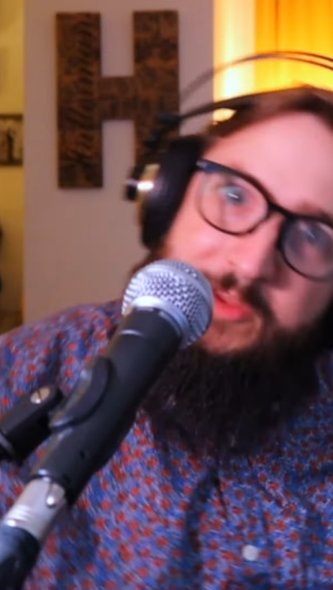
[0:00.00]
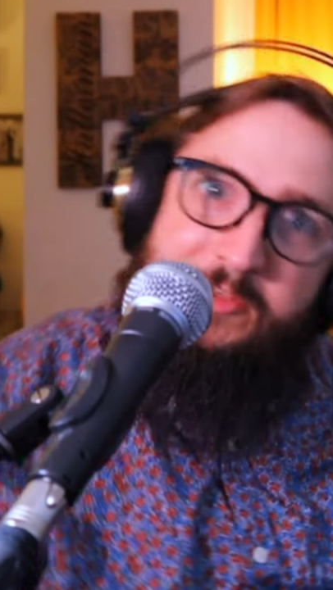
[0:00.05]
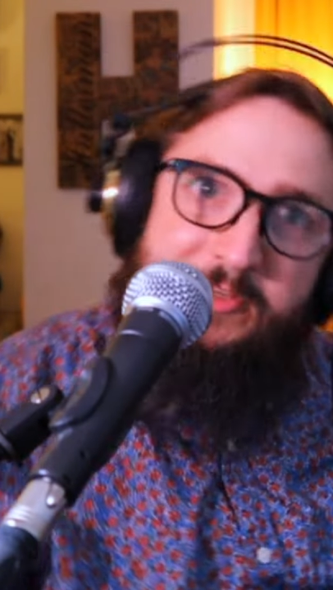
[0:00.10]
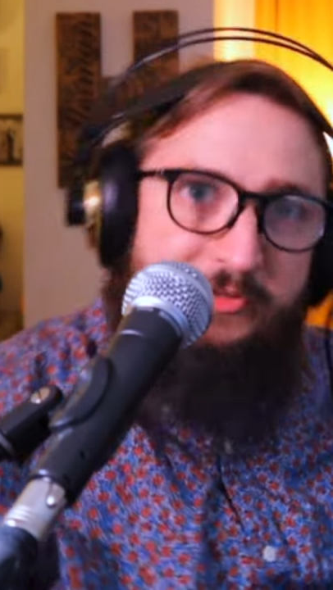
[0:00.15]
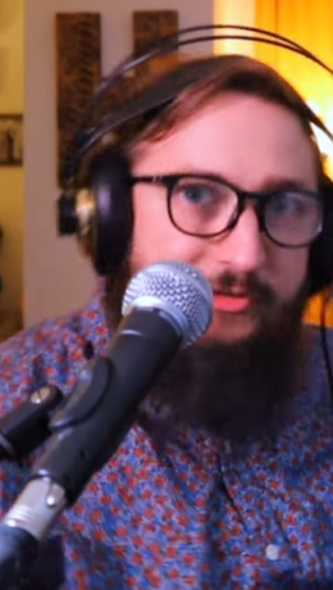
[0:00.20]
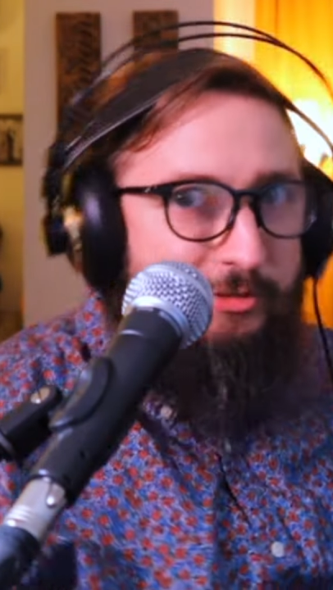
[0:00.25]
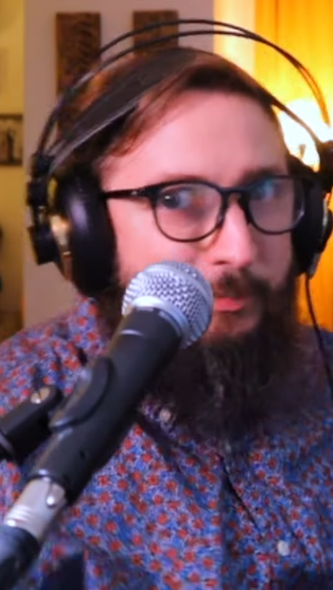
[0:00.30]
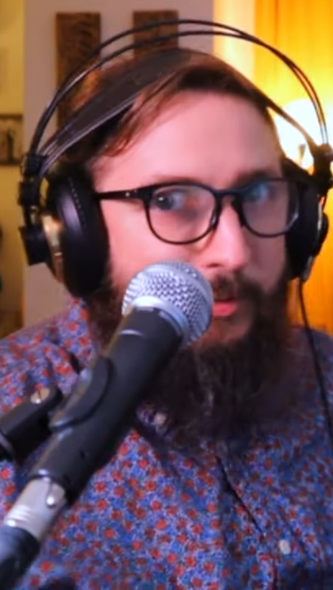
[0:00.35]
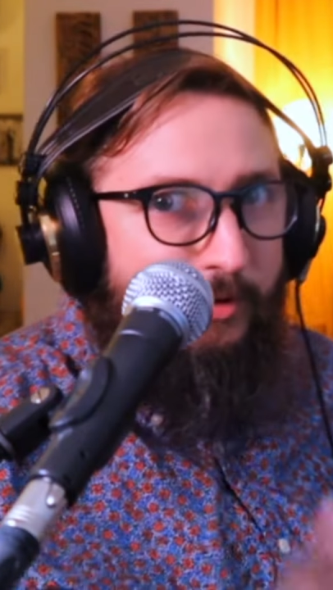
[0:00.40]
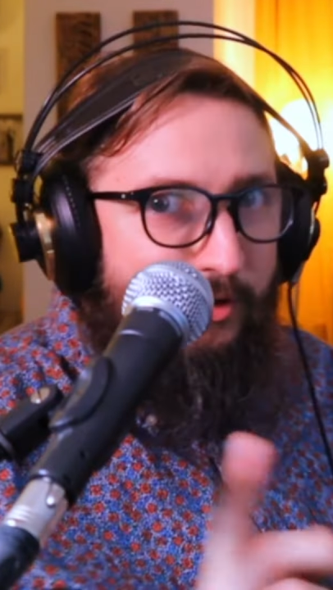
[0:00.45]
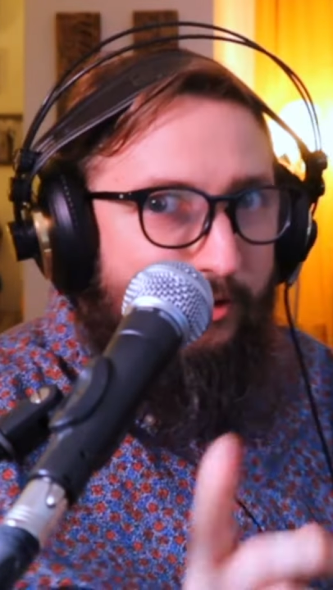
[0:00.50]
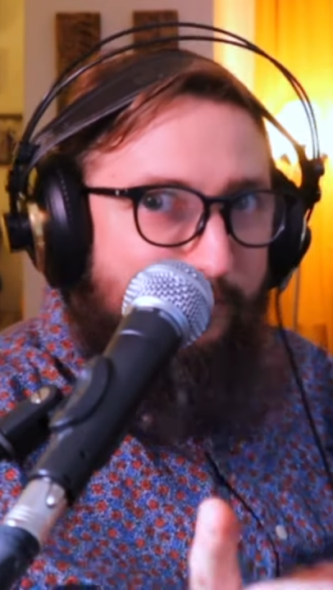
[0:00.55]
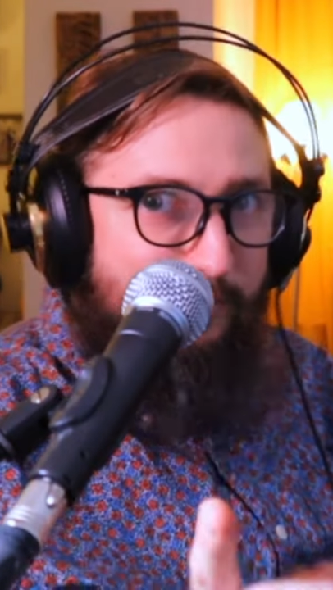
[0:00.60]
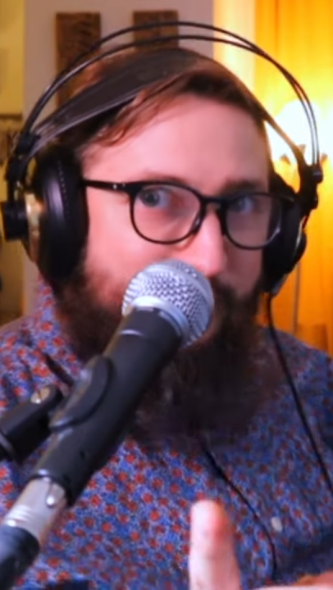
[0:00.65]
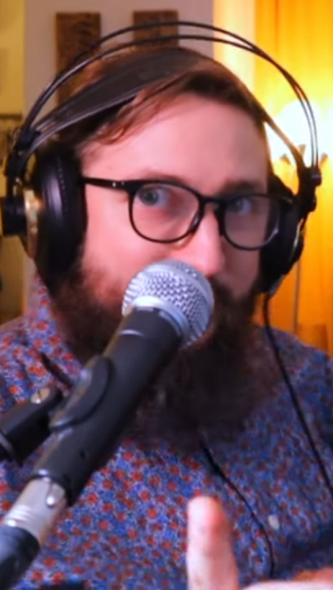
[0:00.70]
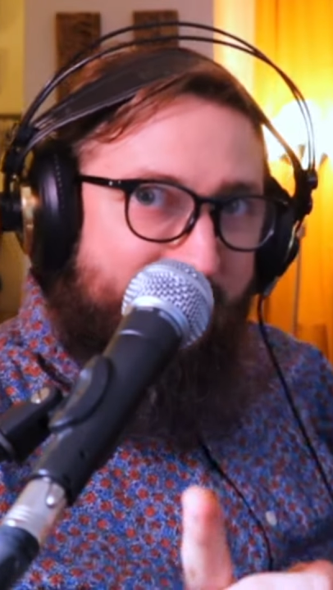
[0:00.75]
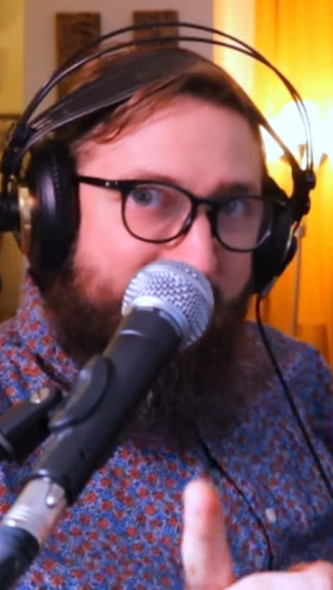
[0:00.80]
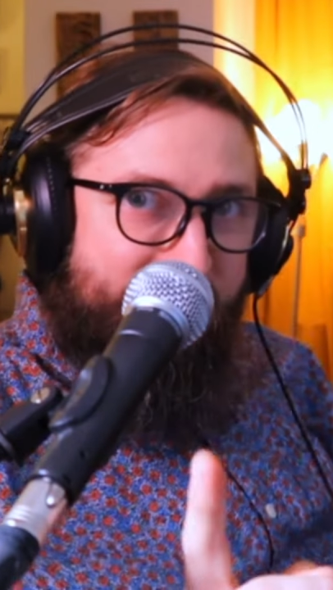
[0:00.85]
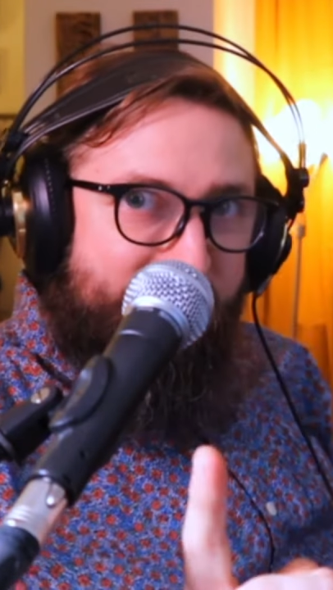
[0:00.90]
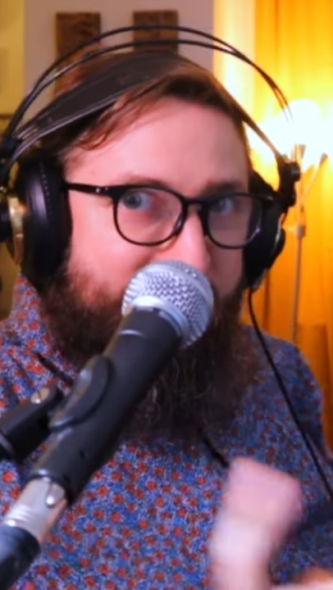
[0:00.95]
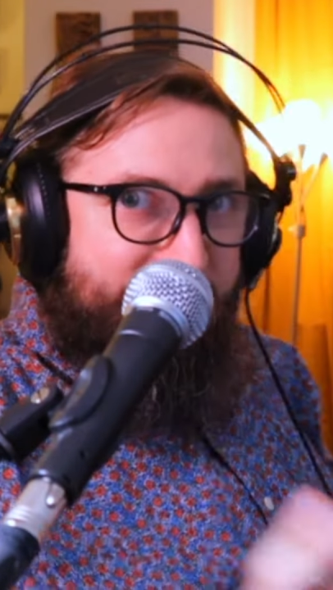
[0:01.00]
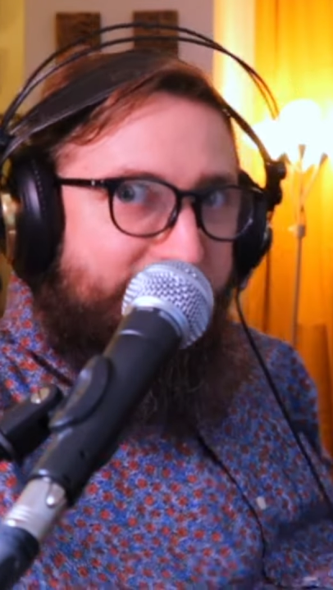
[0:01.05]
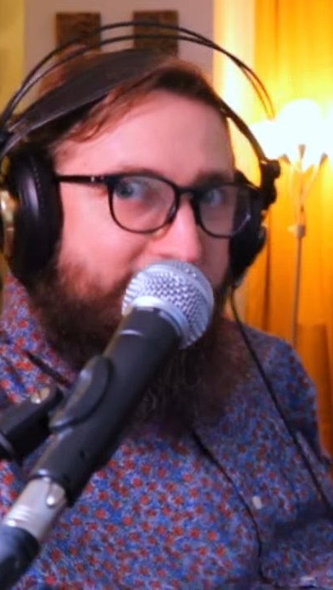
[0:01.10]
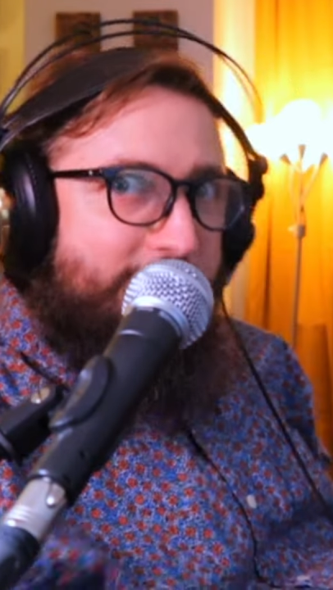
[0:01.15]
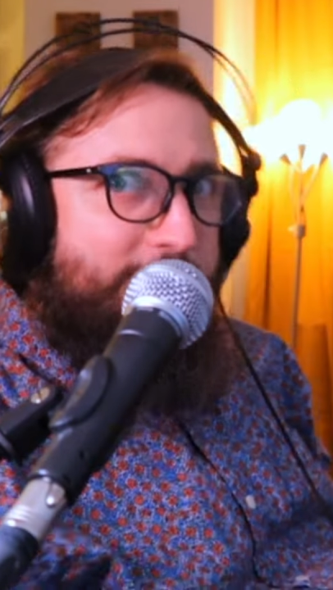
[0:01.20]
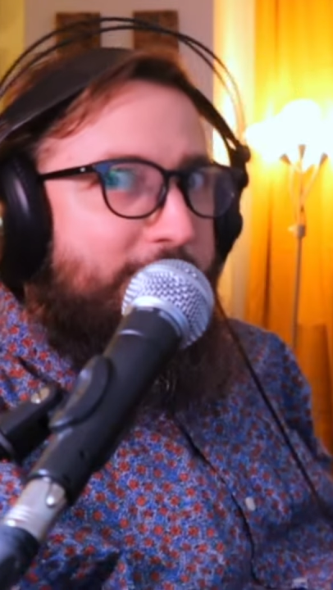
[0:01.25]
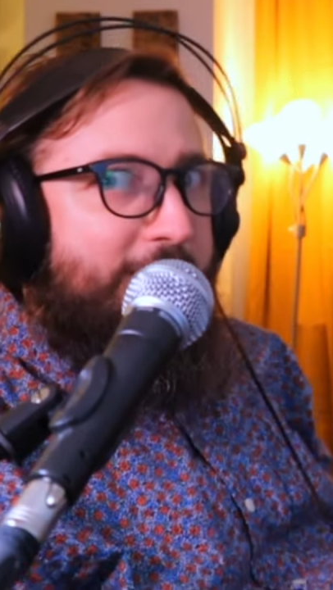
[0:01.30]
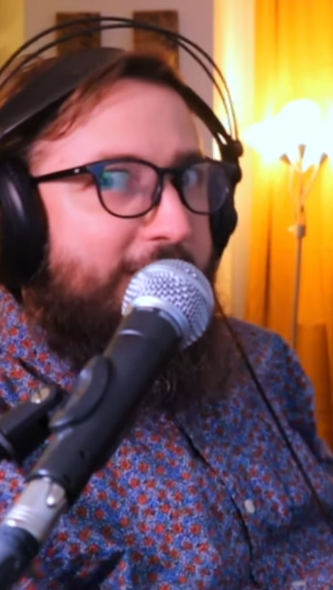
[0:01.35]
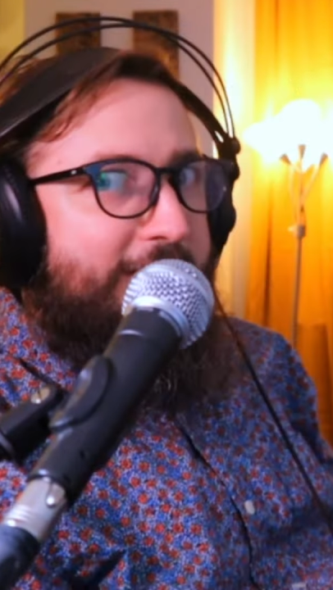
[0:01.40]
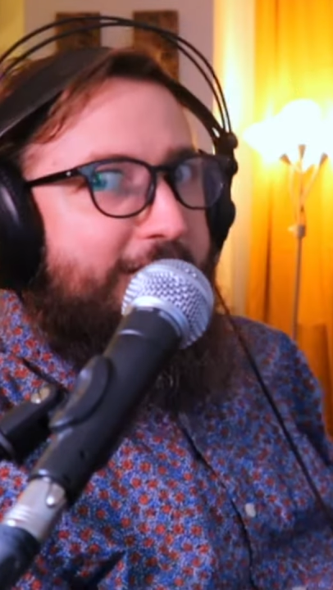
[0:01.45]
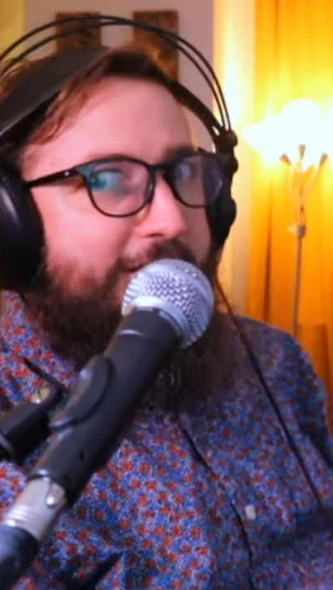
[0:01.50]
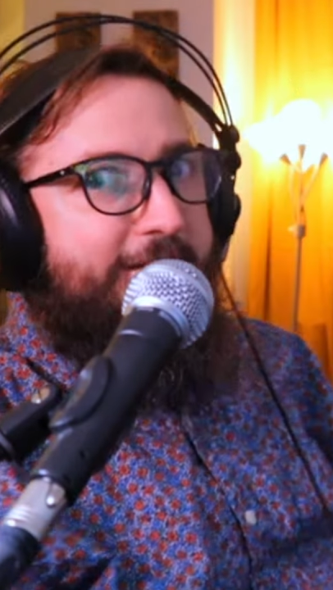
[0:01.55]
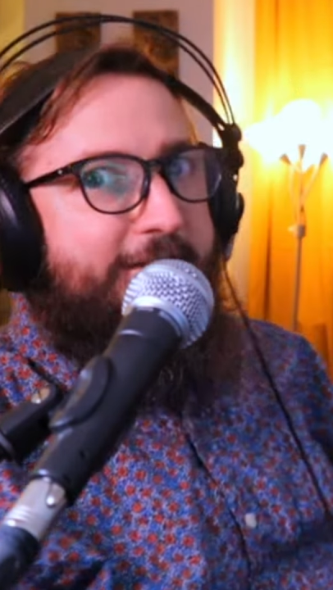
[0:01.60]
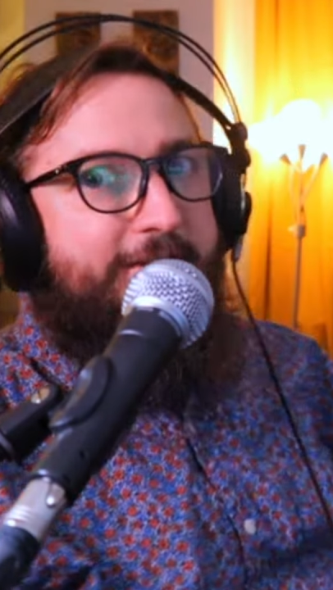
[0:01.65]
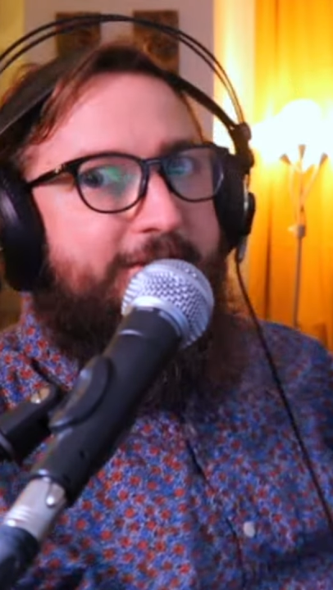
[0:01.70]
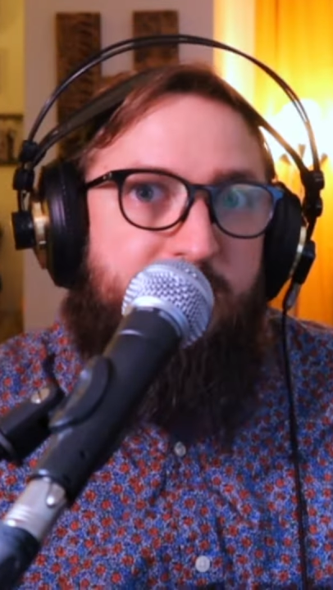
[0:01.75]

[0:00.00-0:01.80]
is a perfect segue